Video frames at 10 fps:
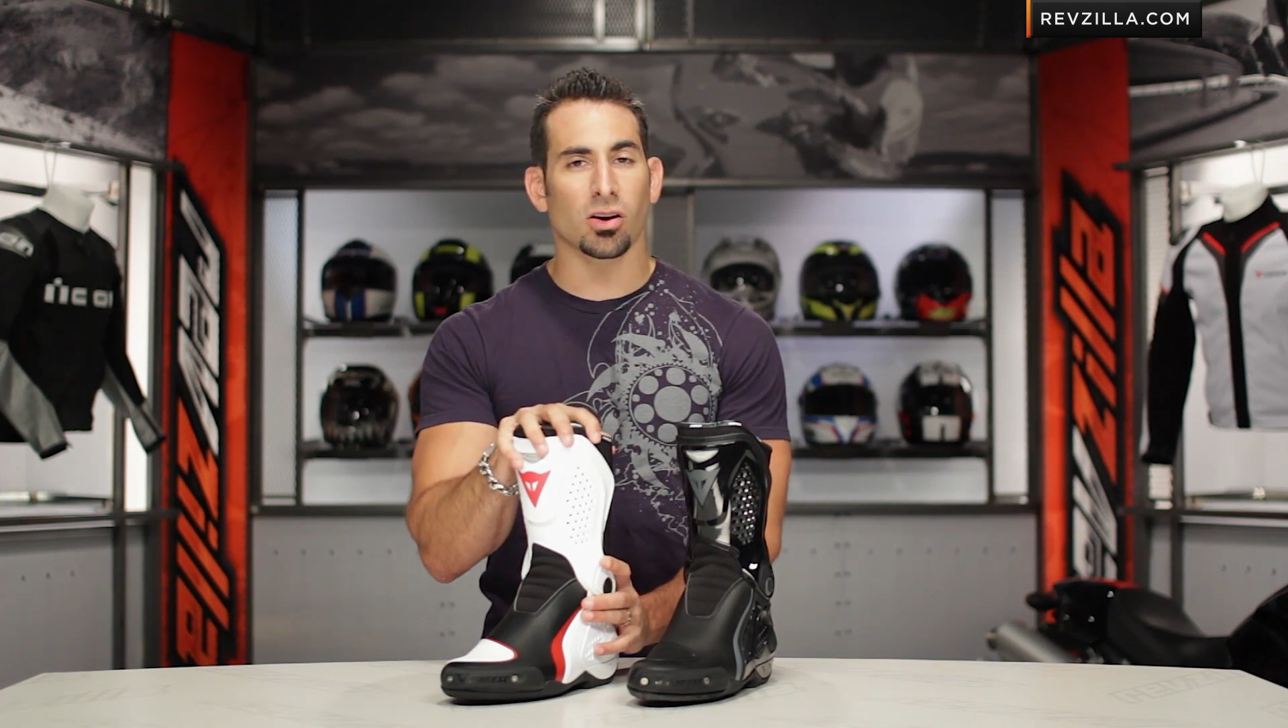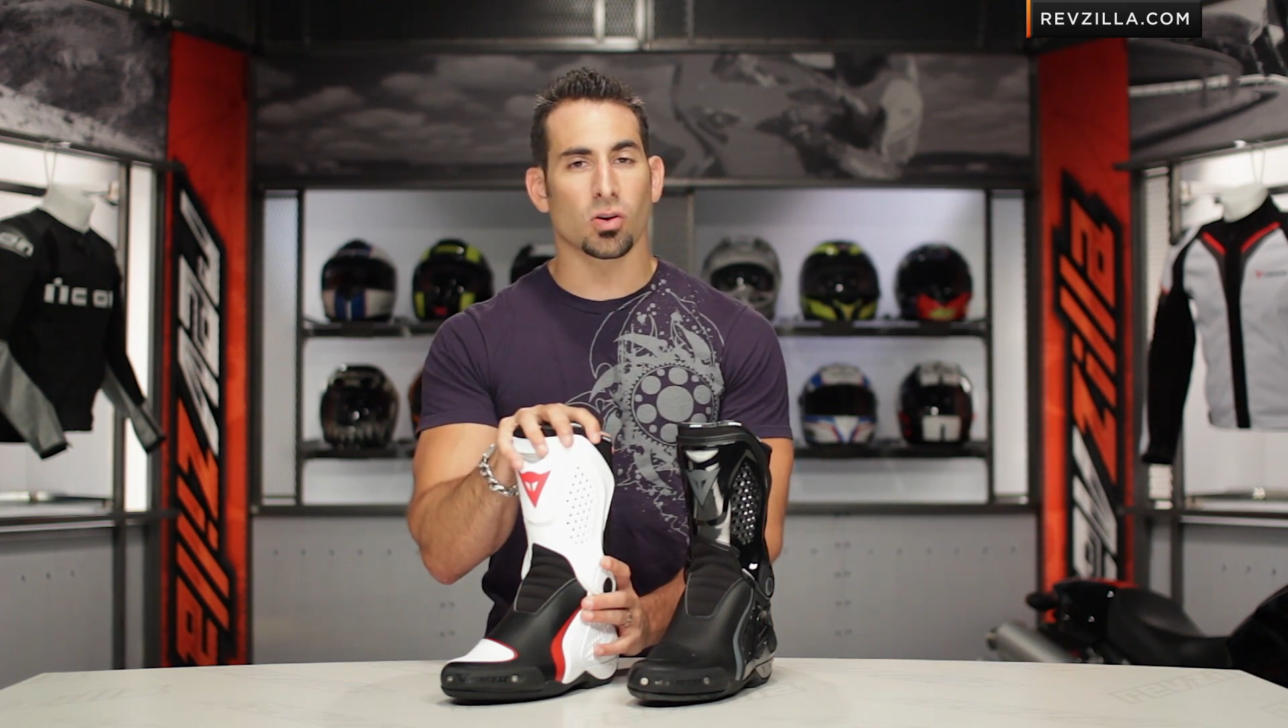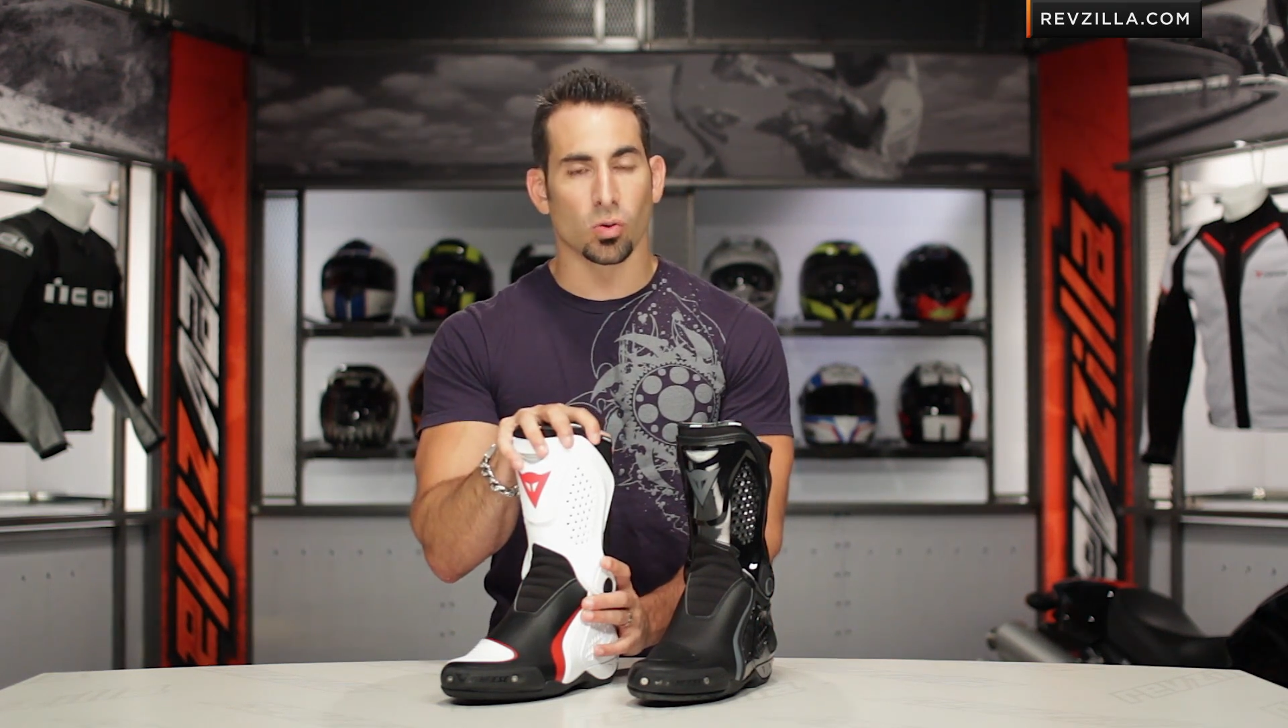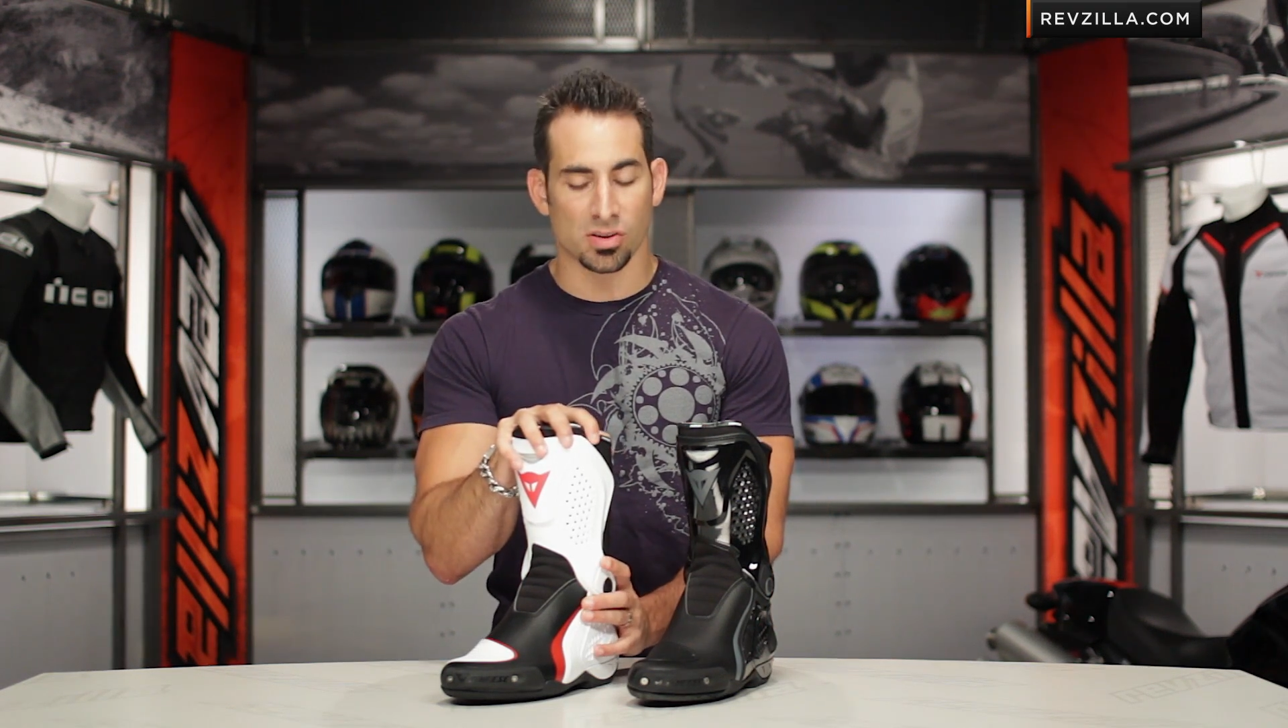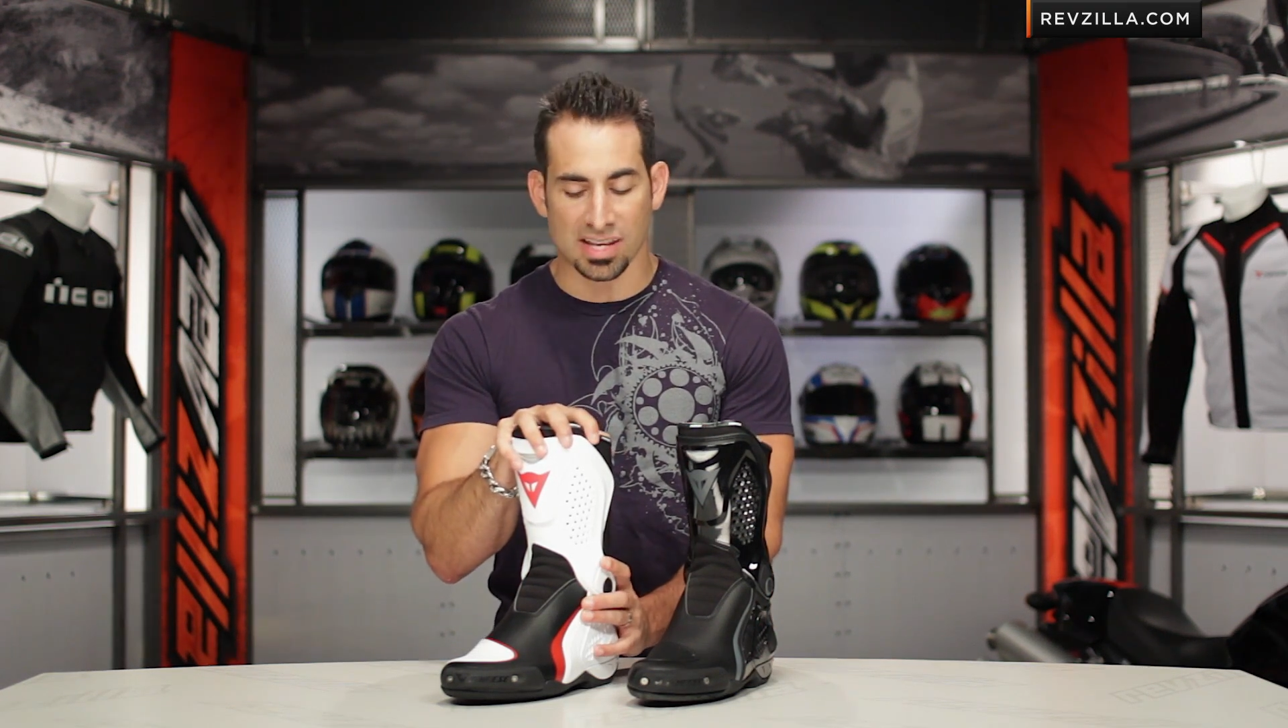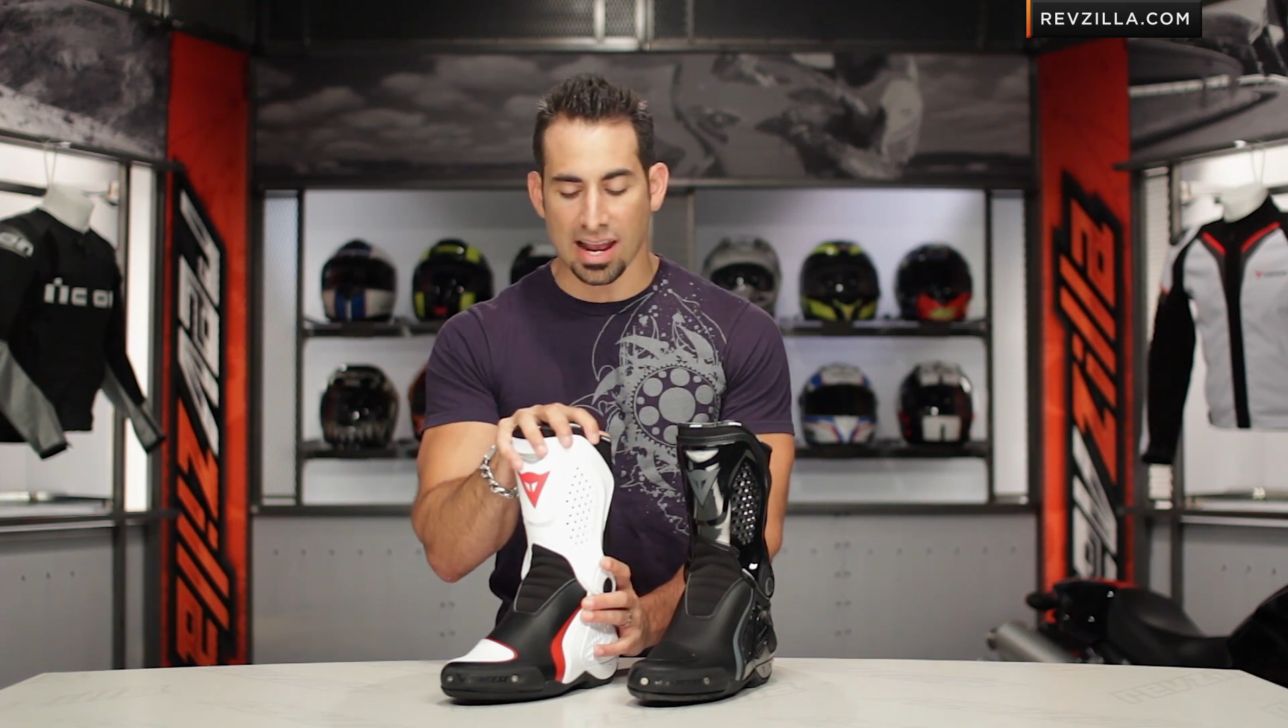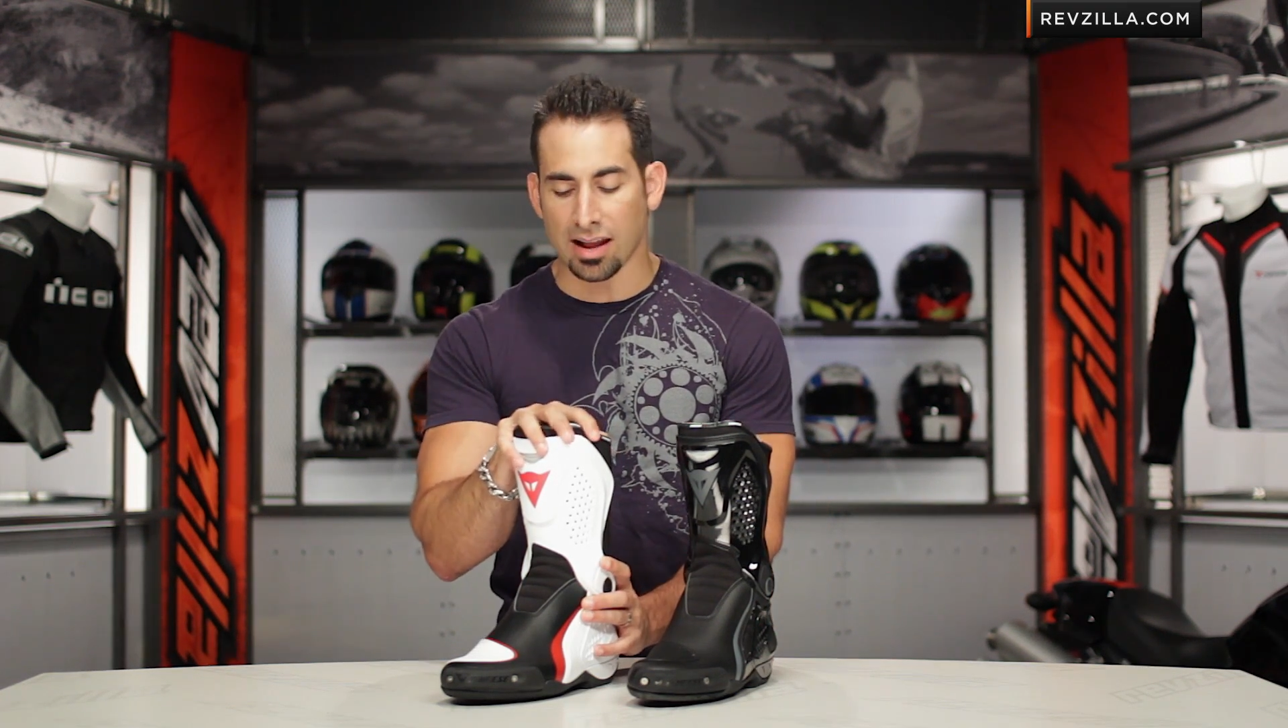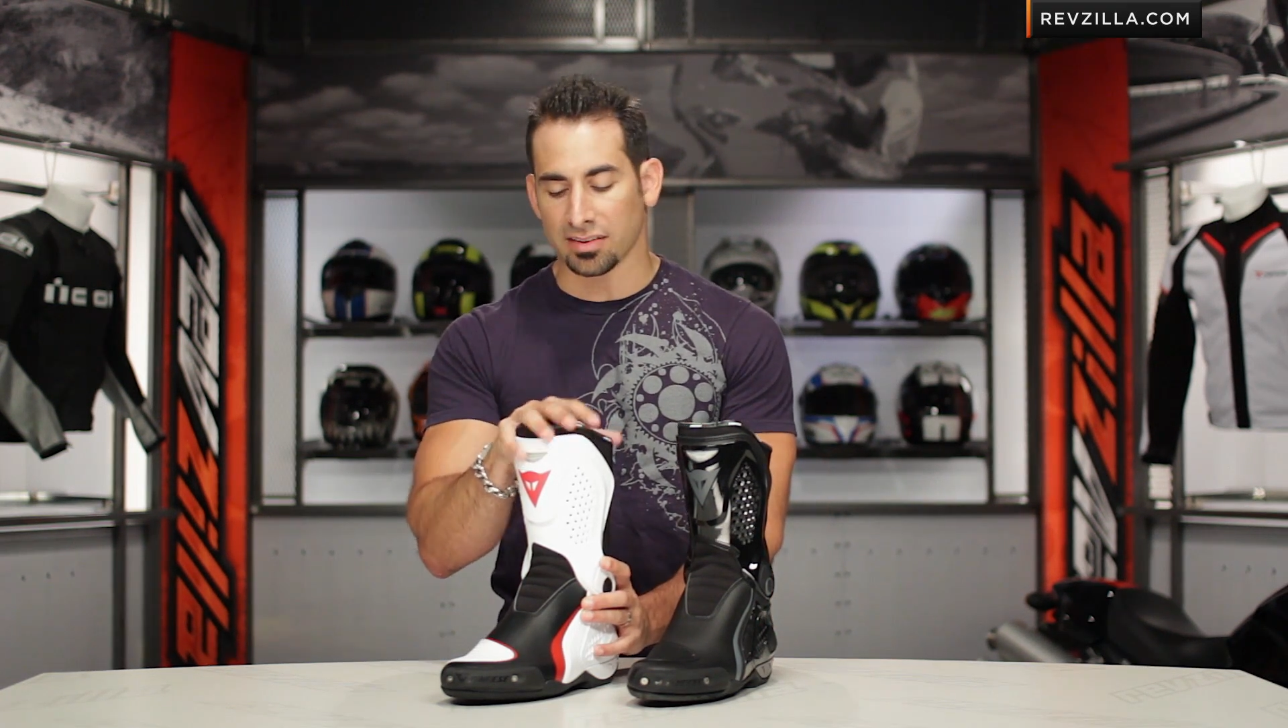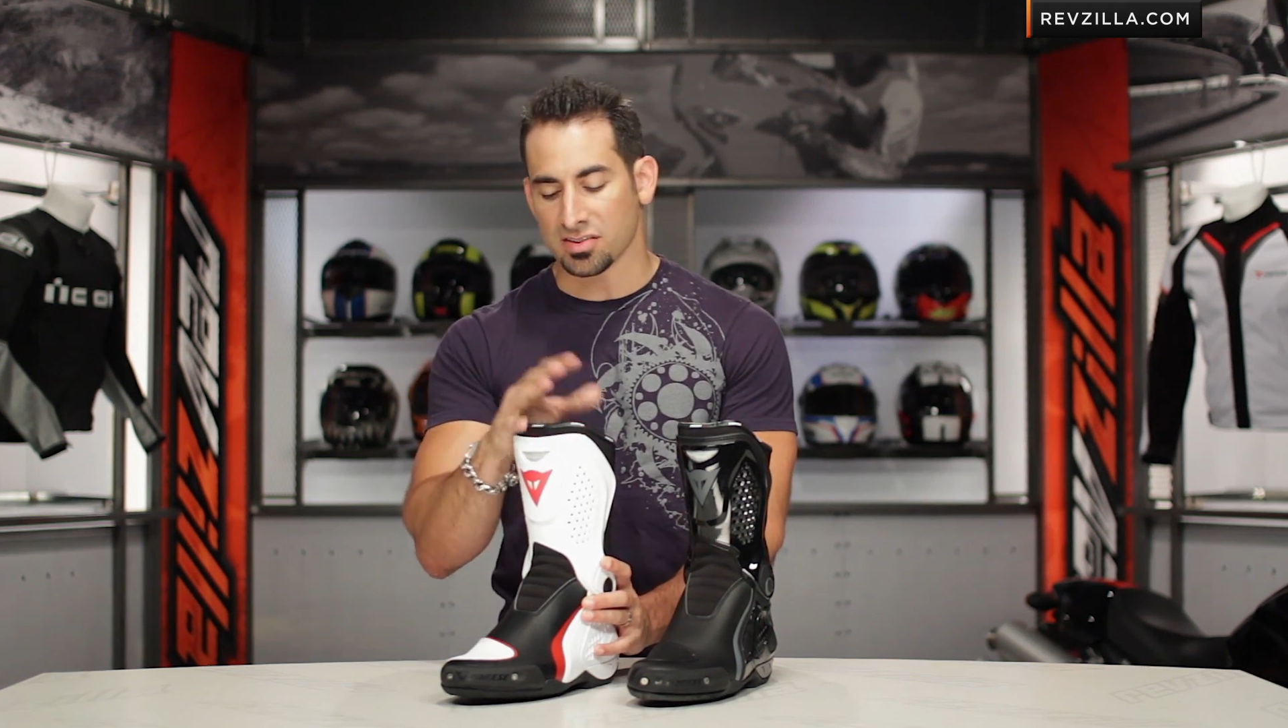Course Out.